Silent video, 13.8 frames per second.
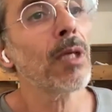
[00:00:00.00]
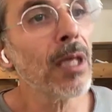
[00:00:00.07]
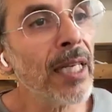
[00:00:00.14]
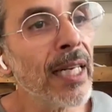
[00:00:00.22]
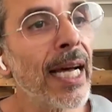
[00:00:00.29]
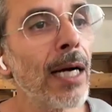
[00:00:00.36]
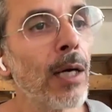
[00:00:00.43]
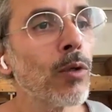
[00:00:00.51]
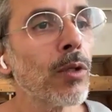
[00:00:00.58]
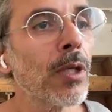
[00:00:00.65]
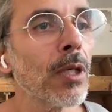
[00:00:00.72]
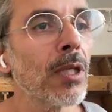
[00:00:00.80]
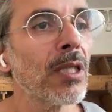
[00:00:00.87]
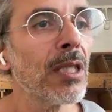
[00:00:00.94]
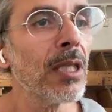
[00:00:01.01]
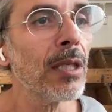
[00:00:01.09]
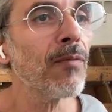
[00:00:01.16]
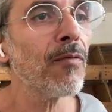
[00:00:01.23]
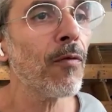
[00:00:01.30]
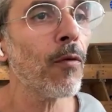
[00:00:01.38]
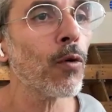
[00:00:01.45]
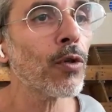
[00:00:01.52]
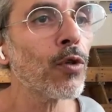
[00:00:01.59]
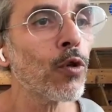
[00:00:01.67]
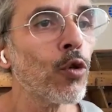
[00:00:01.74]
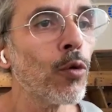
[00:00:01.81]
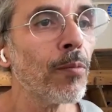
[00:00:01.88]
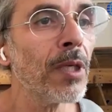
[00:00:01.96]
in-house team for
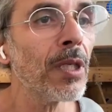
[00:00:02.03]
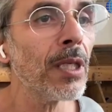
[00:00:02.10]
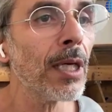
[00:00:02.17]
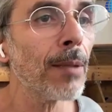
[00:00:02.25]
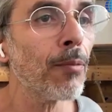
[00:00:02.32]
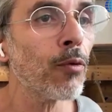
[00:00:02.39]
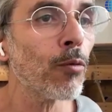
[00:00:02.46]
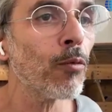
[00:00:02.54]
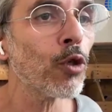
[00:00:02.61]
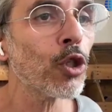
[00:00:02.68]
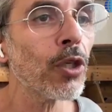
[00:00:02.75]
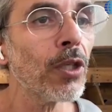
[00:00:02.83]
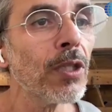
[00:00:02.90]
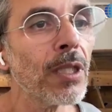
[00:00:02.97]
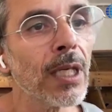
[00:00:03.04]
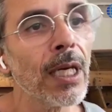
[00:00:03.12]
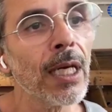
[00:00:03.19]
social media promotions.